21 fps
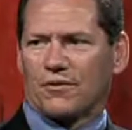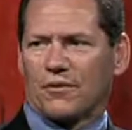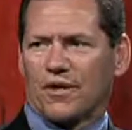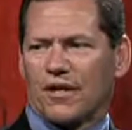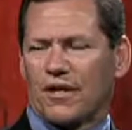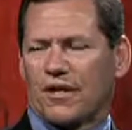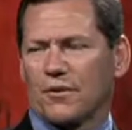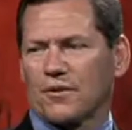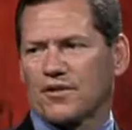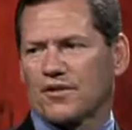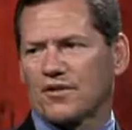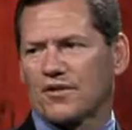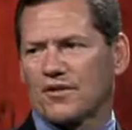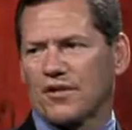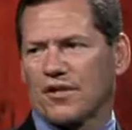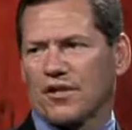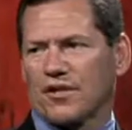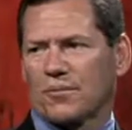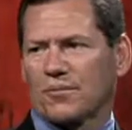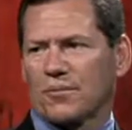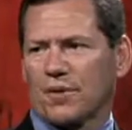always
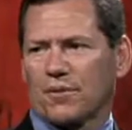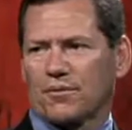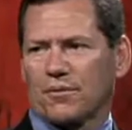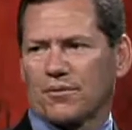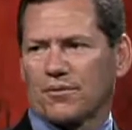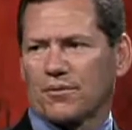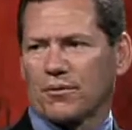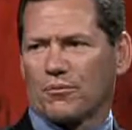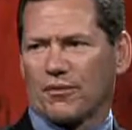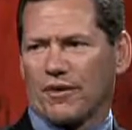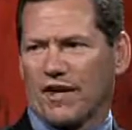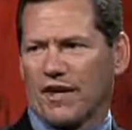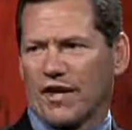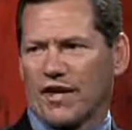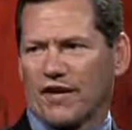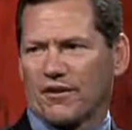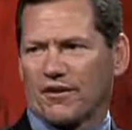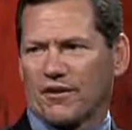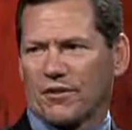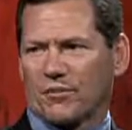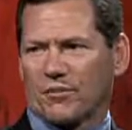tell people when we
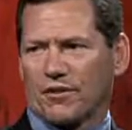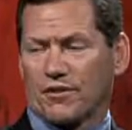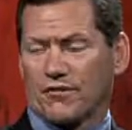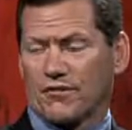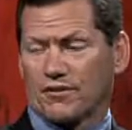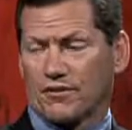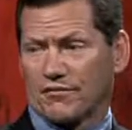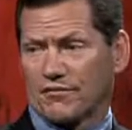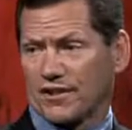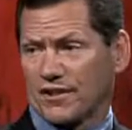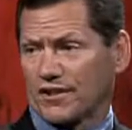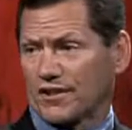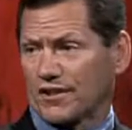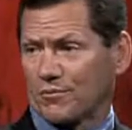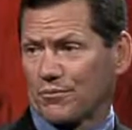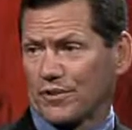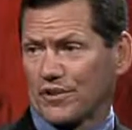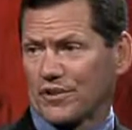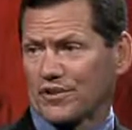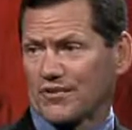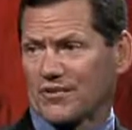hire them, whether it's a victim
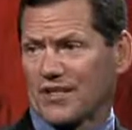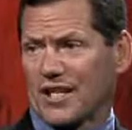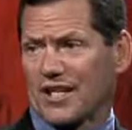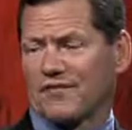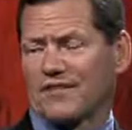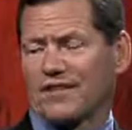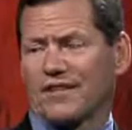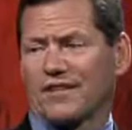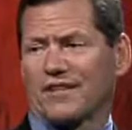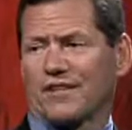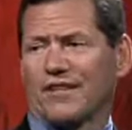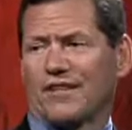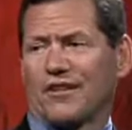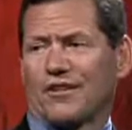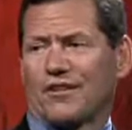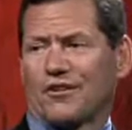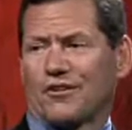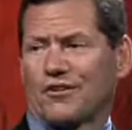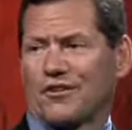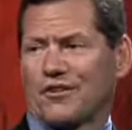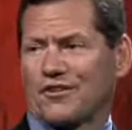witness advocate
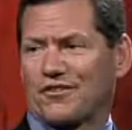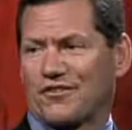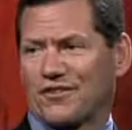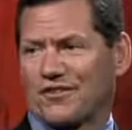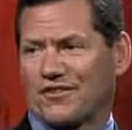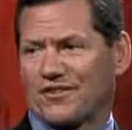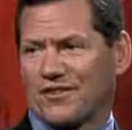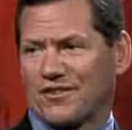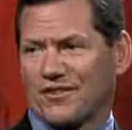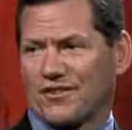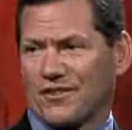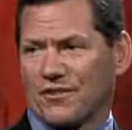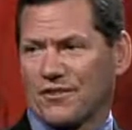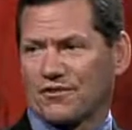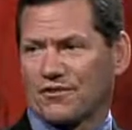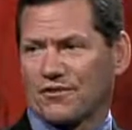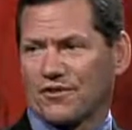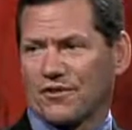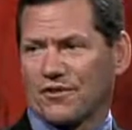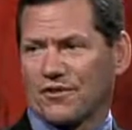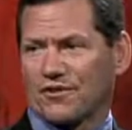or an assistant
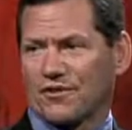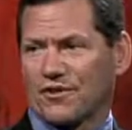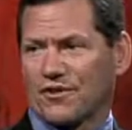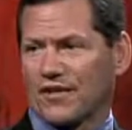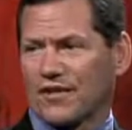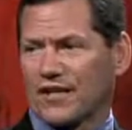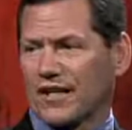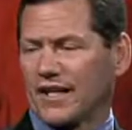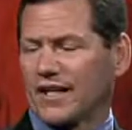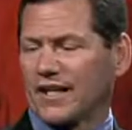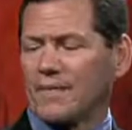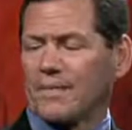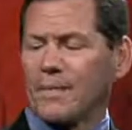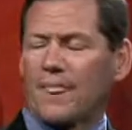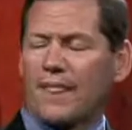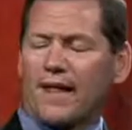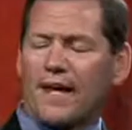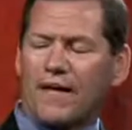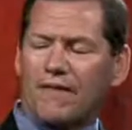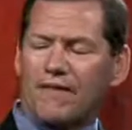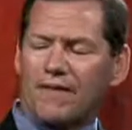district attorney,
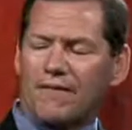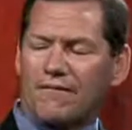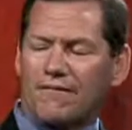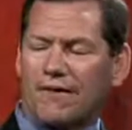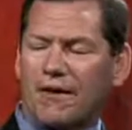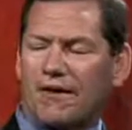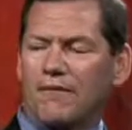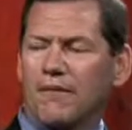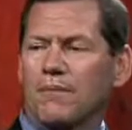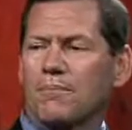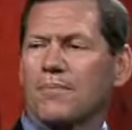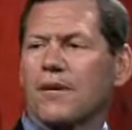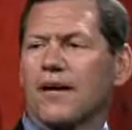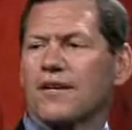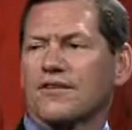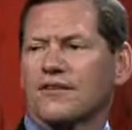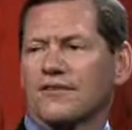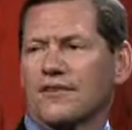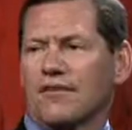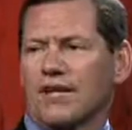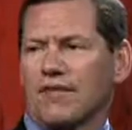at the very
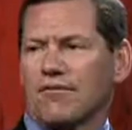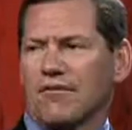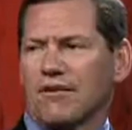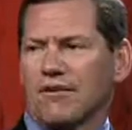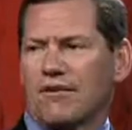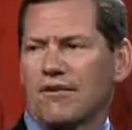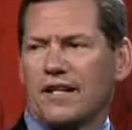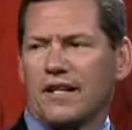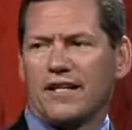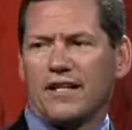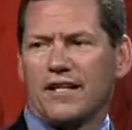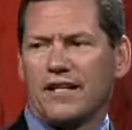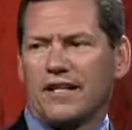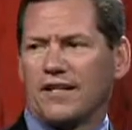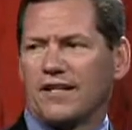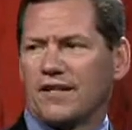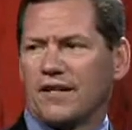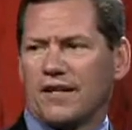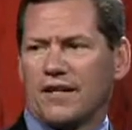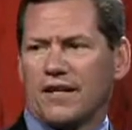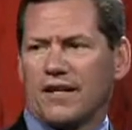base level, they
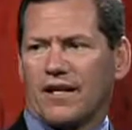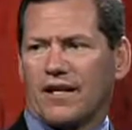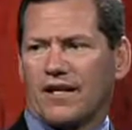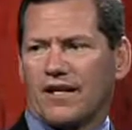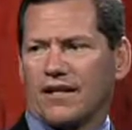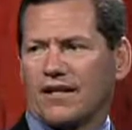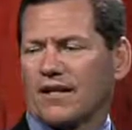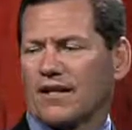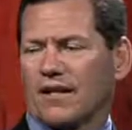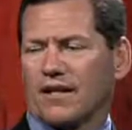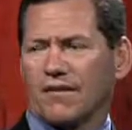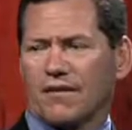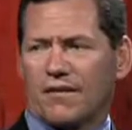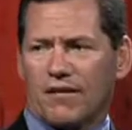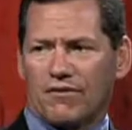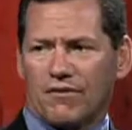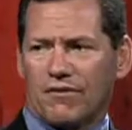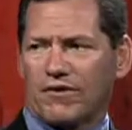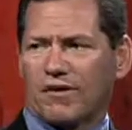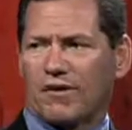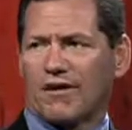need a
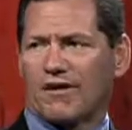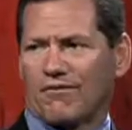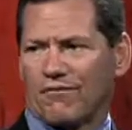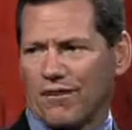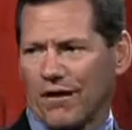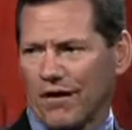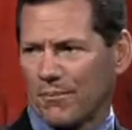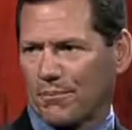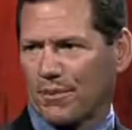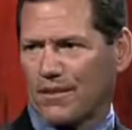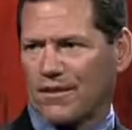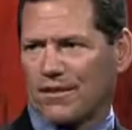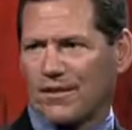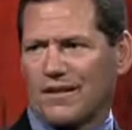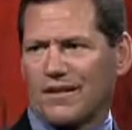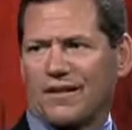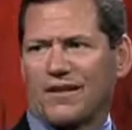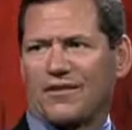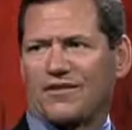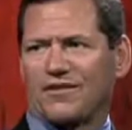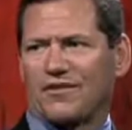level of
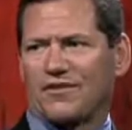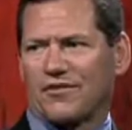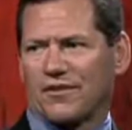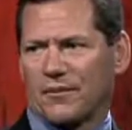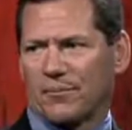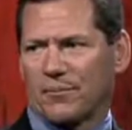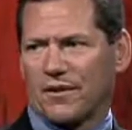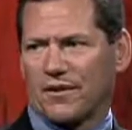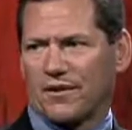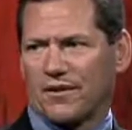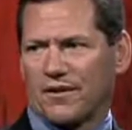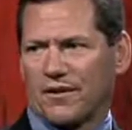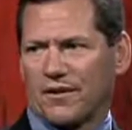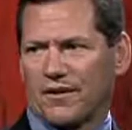empathy and sympathy